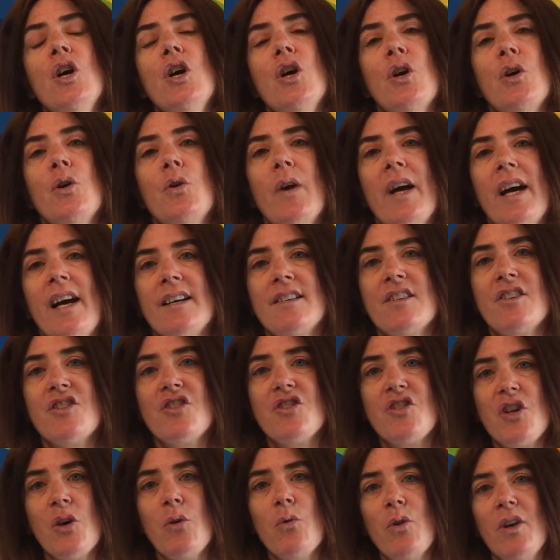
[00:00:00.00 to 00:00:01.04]
who has
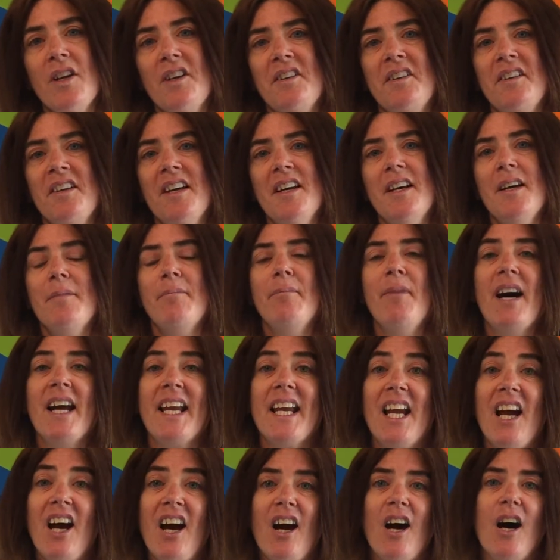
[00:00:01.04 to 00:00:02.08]
stolen my
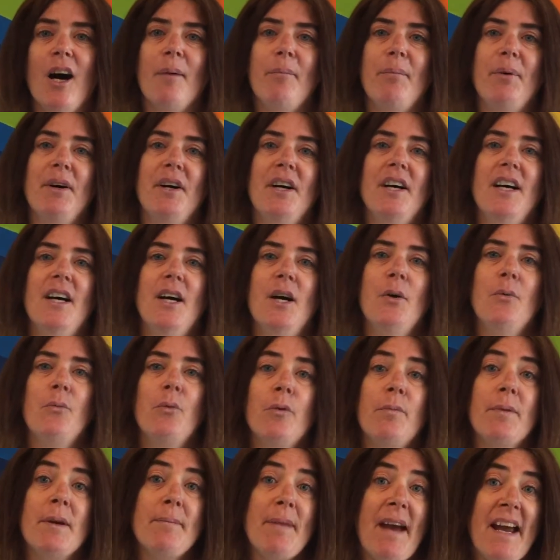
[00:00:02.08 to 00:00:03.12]
cup
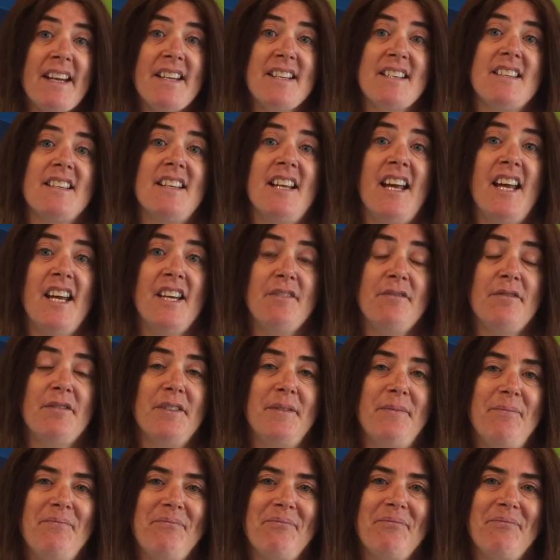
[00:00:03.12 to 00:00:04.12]
will be made a slave.